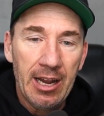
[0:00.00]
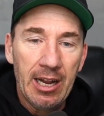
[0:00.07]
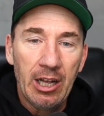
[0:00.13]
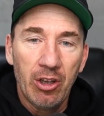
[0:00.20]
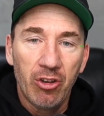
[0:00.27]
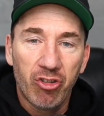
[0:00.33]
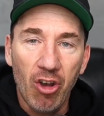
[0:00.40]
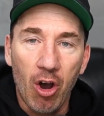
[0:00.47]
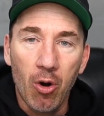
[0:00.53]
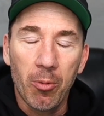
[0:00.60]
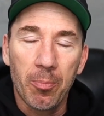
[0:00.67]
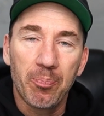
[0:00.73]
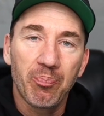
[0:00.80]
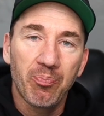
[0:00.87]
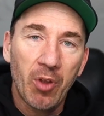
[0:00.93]

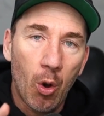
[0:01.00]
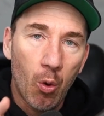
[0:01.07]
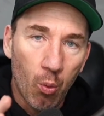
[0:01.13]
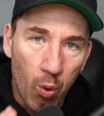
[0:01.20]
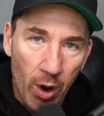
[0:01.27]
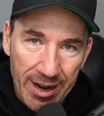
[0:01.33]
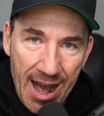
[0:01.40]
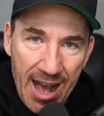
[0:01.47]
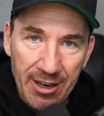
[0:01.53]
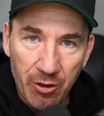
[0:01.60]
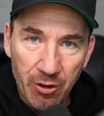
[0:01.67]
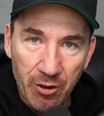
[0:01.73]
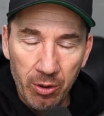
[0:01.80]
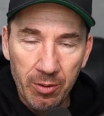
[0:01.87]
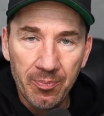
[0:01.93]
So what I
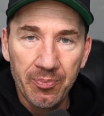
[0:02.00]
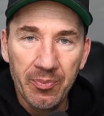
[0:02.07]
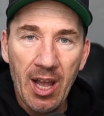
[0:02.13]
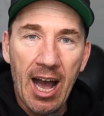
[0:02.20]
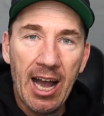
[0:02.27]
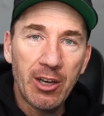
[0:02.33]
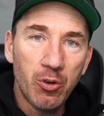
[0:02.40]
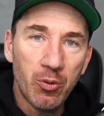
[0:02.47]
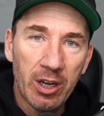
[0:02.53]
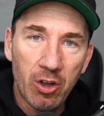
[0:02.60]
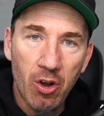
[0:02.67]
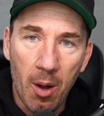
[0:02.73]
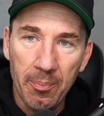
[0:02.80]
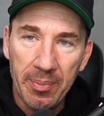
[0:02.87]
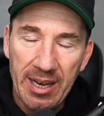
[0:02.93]
do a
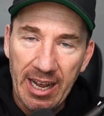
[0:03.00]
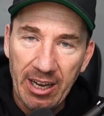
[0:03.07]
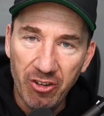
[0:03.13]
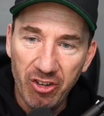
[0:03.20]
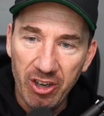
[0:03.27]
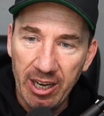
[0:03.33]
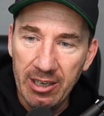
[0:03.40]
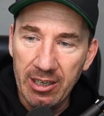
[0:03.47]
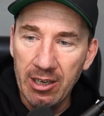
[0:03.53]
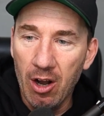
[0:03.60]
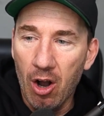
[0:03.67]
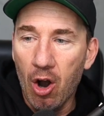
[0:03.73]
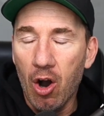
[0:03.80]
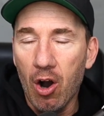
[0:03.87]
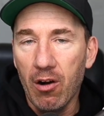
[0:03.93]
combination
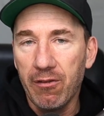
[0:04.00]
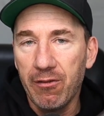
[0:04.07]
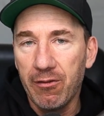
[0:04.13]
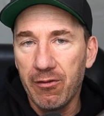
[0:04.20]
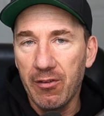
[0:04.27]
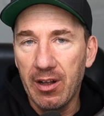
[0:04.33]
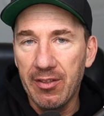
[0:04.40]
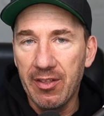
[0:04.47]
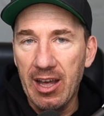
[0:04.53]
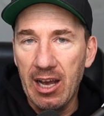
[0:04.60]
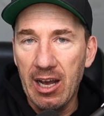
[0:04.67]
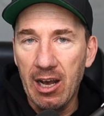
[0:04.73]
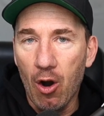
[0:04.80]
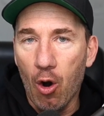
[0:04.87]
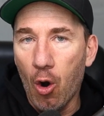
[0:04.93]
of
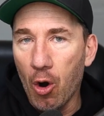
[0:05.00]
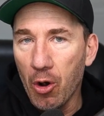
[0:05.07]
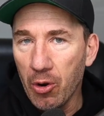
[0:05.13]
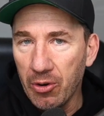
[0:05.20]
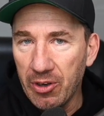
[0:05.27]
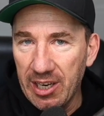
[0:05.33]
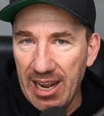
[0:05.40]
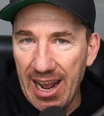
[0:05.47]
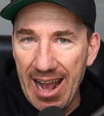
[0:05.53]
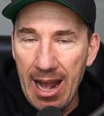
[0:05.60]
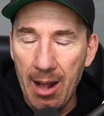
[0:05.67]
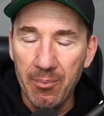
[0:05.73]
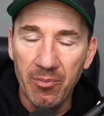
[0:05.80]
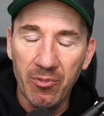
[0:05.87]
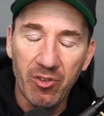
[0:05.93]
the auto
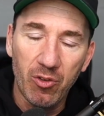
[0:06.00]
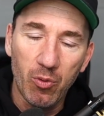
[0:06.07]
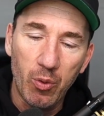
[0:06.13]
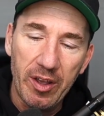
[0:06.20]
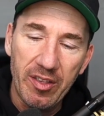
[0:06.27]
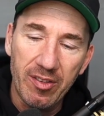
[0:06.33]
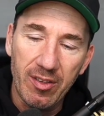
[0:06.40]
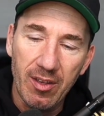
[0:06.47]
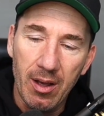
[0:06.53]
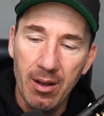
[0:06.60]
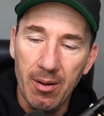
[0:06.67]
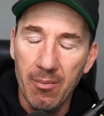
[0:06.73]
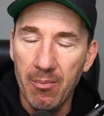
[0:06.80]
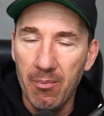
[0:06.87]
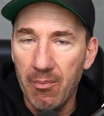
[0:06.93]
DMs with
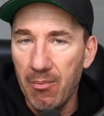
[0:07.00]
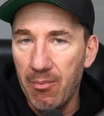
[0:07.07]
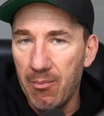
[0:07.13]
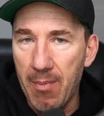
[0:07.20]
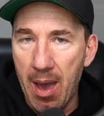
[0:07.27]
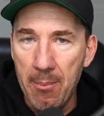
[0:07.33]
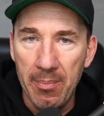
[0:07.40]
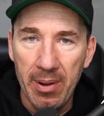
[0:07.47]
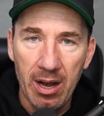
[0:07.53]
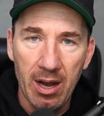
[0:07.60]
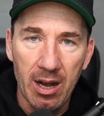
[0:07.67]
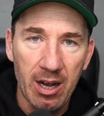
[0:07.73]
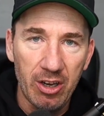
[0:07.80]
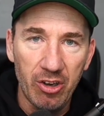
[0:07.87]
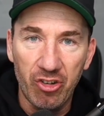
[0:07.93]

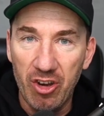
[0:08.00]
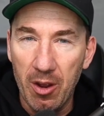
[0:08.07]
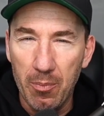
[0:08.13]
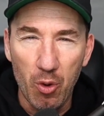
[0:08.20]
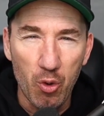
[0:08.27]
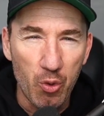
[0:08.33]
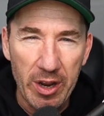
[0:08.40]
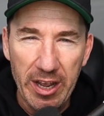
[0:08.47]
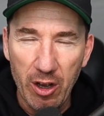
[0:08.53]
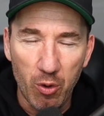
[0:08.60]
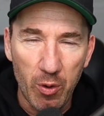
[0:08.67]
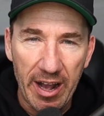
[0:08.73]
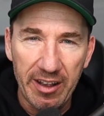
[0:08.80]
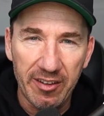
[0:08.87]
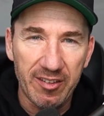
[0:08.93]
membership
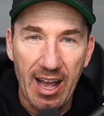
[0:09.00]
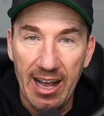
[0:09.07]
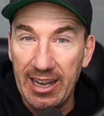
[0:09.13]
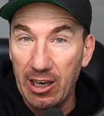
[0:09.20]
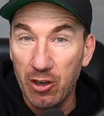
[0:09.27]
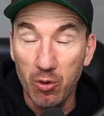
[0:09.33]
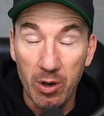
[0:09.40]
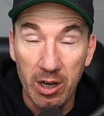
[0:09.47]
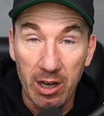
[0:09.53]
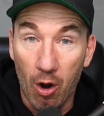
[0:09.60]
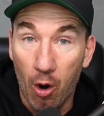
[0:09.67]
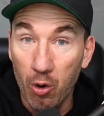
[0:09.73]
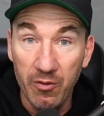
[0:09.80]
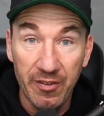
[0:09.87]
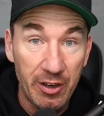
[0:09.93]
requests. I can do a
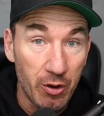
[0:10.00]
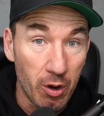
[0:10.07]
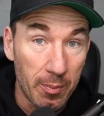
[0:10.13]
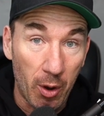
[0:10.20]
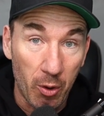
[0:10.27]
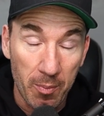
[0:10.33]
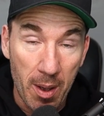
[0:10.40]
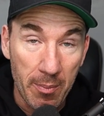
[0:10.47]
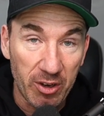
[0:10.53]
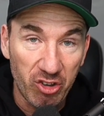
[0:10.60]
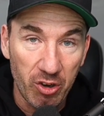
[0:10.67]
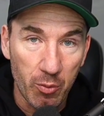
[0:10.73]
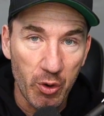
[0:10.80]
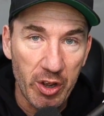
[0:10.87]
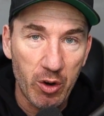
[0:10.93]
own video about
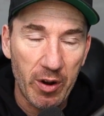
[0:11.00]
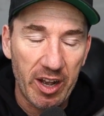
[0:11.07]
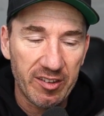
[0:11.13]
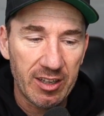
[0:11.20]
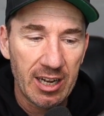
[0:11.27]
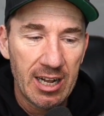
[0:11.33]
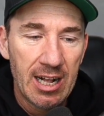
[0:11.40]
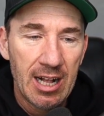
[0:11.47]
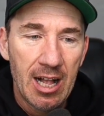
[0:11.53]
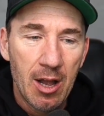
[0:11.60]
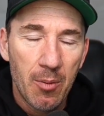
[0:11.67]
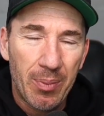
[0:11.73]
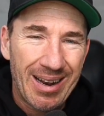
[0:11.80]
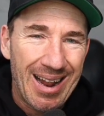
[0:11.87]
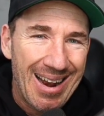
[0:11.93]
membership requests,
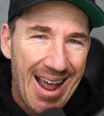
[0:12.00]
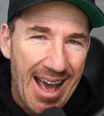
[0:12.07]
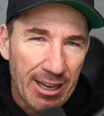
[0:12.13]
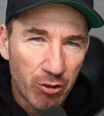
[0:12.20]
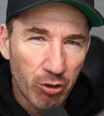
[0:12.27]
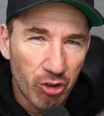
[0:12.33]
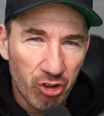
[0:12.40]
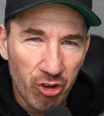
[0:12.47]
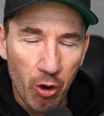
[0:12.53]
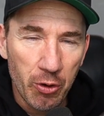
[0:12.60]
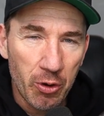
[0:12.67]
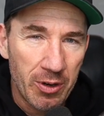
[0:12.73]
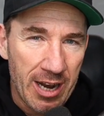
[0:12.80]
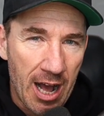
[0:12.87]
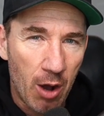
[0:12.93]
but I like to show
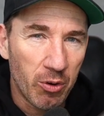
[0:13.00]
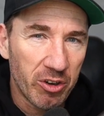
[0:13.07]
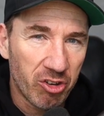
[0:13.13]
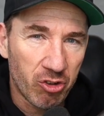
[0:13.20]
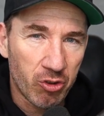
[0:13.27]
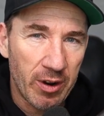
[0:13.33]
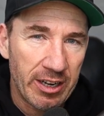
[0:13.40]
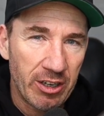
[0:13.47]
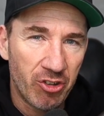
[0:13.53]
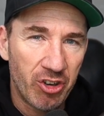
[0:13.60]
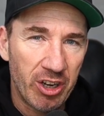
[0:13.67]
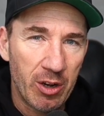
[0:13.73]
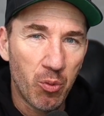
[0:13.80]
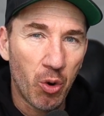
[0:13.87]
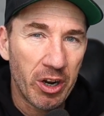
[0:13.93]
you now a
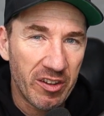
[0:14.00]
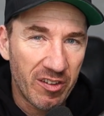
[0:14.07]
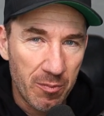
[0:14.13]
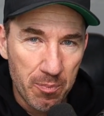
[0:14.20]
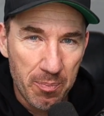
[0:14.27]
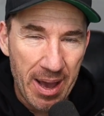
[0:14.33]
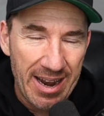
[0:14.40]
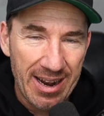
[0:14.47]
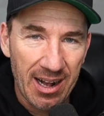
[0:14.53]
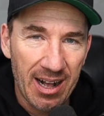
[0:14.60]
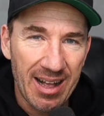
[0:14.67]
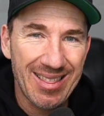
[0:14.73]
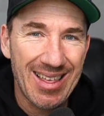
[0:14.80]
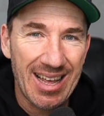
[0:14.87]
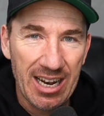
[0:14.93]
strategy, what is
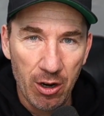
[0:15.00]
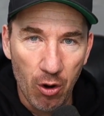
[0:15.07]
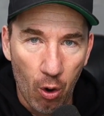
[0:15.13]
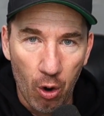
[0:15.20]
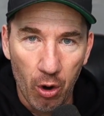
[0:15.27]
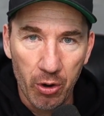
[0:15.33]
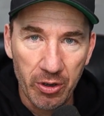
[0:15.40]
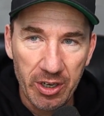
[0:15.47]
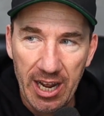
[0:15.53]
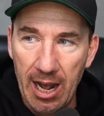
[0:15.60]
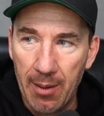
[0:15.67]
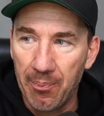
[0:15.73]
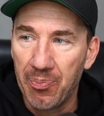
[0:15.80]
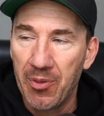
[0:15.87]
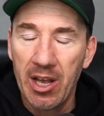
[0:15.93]
better than an auto
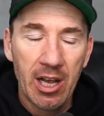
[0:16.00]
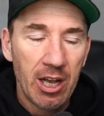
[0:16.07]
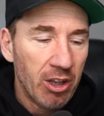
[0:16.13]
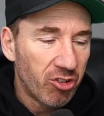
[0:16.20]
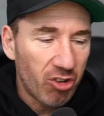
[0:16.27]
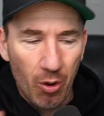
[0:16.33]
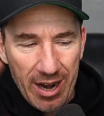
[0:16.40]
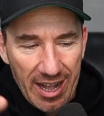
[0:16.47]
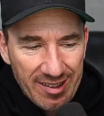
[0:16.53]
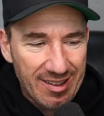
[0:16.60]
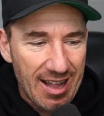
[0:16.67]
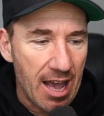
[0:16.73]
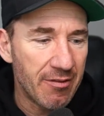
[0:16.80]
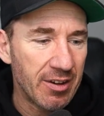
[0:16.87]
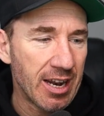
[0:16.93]
DM. So let's
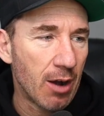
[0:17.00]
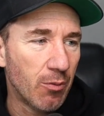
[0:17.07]
dive in. I will